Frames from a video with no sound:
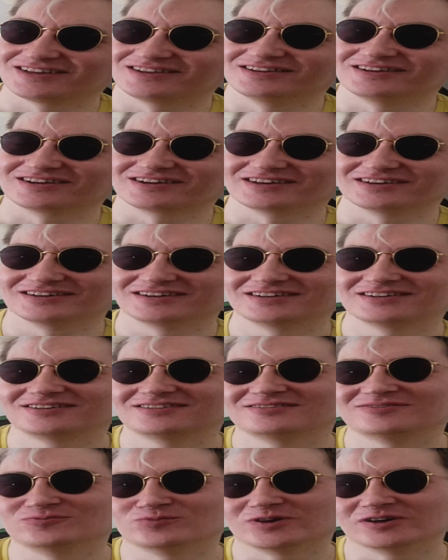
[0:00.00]
And
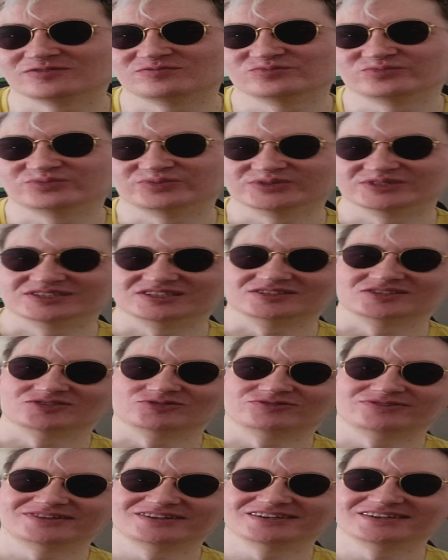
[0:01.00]
again, One Piece
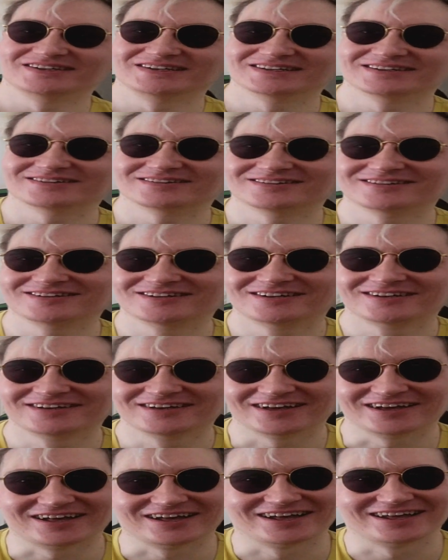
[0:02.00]
is real,
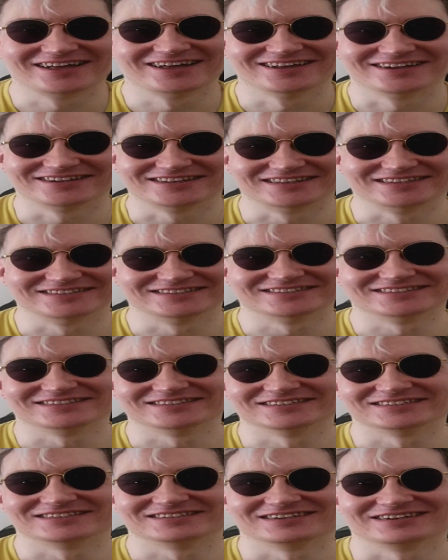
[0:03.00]
and this
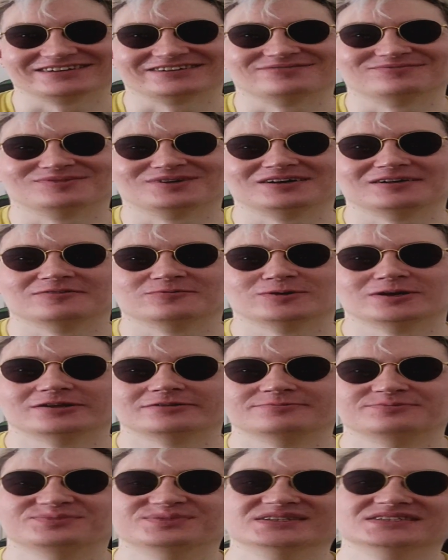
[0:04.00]
is my
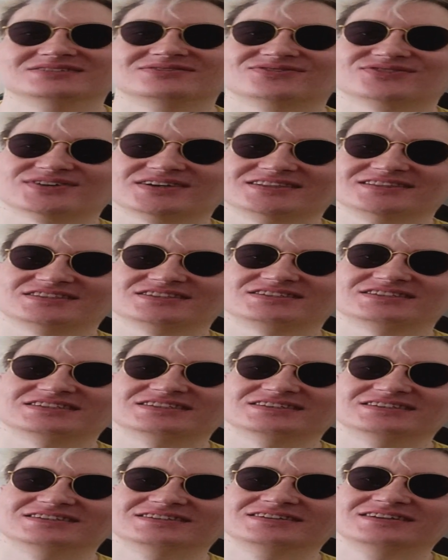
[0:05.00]
One Piece
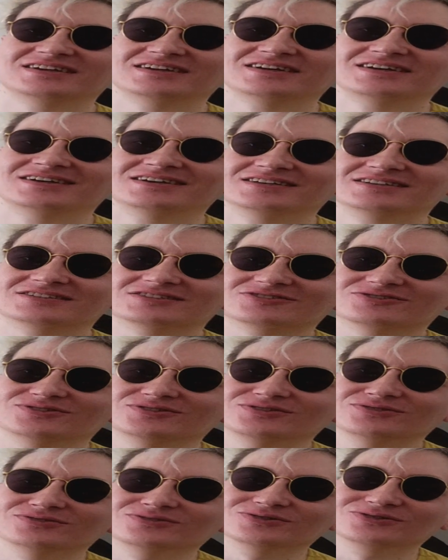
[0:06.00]
fantasy. So
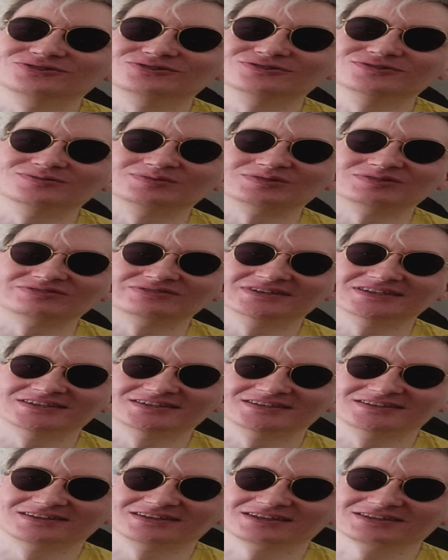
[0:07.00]
you do
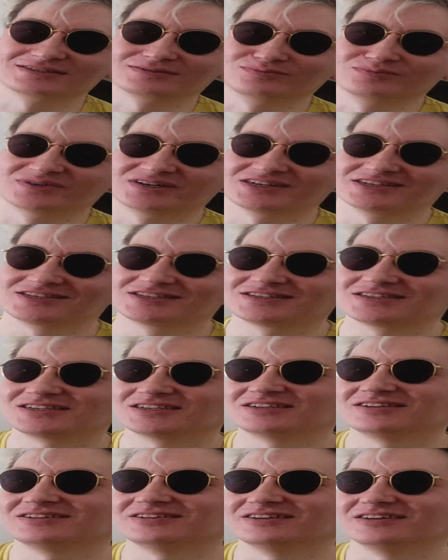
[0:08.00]
treat it as
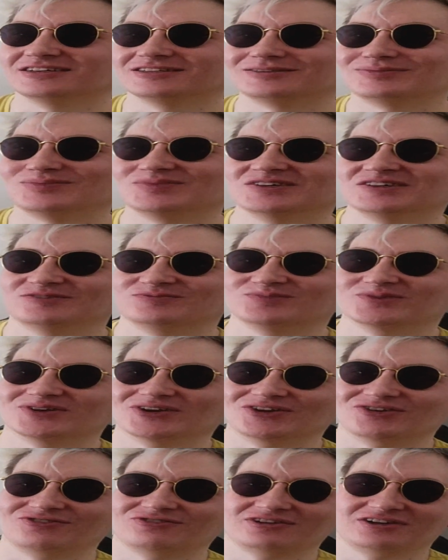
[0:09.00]
much. Let
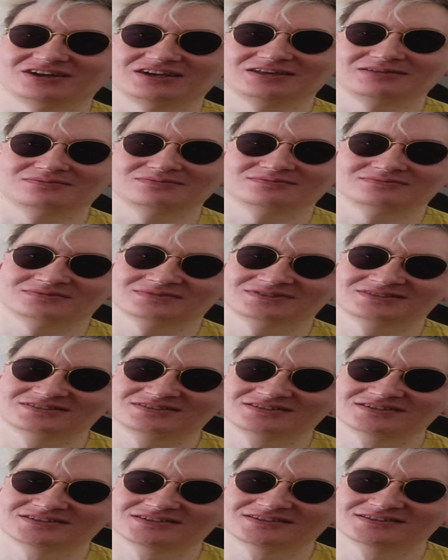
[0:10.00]
people dream.
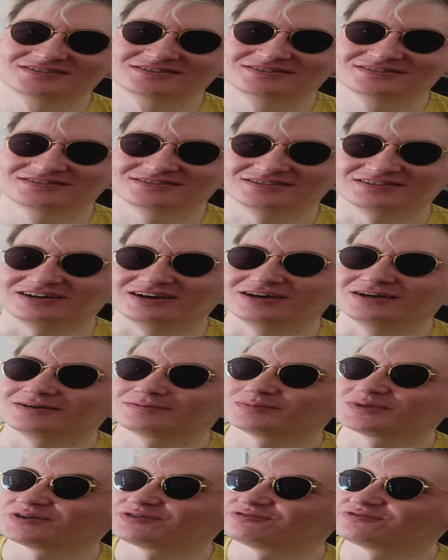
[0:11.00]
I
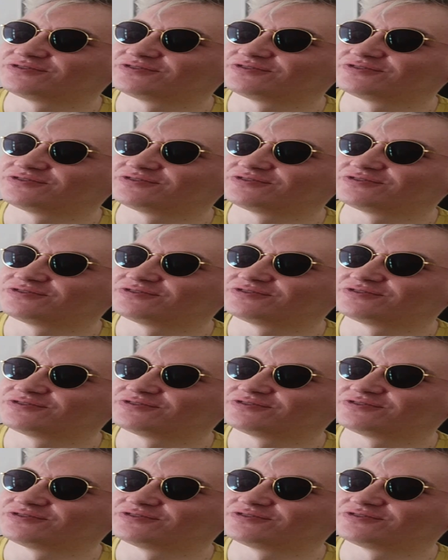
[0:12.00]
am a